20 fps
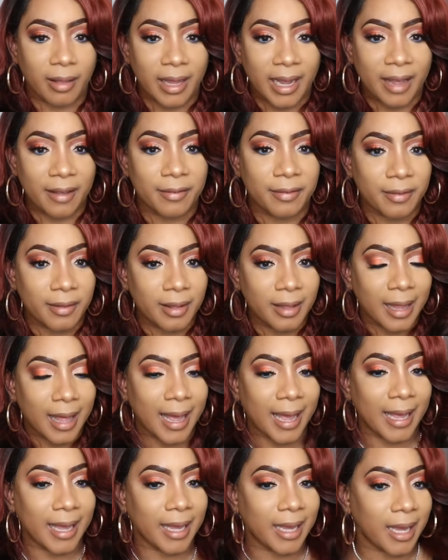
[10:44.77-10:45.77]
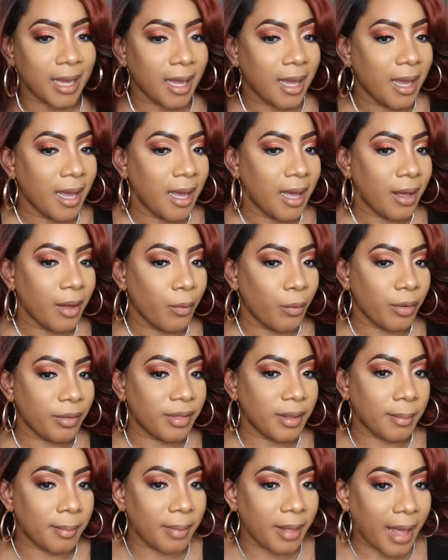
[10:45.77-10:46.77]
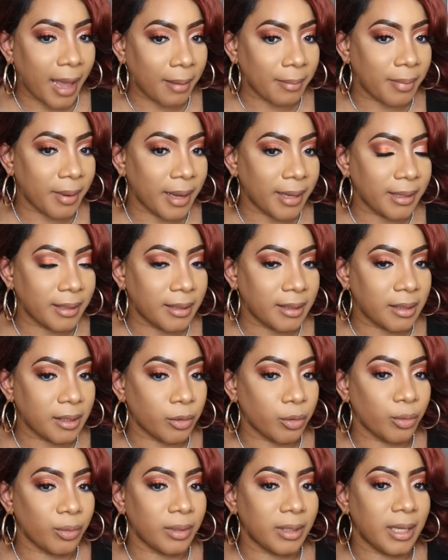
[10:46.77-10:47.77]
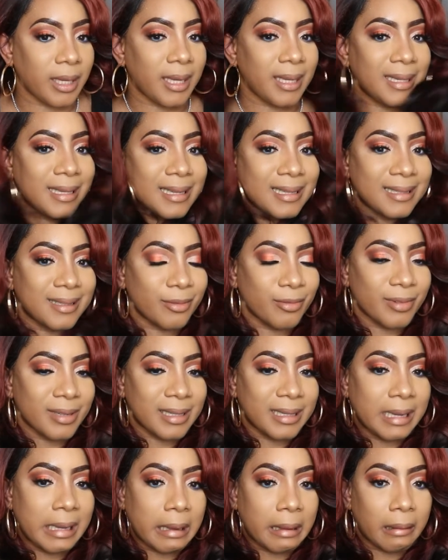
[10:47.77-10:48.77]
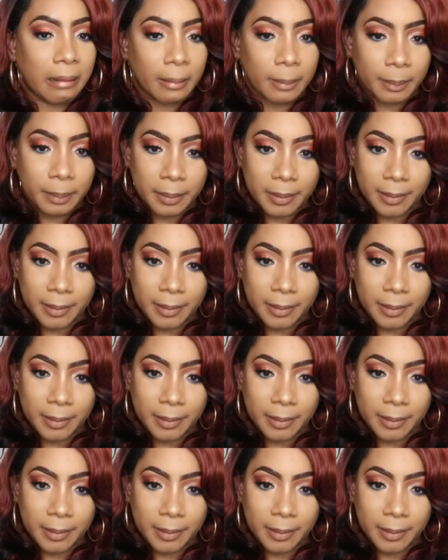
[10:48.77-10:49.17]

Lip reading: Like, I feel like with the black bodysuit, it doesn't really help.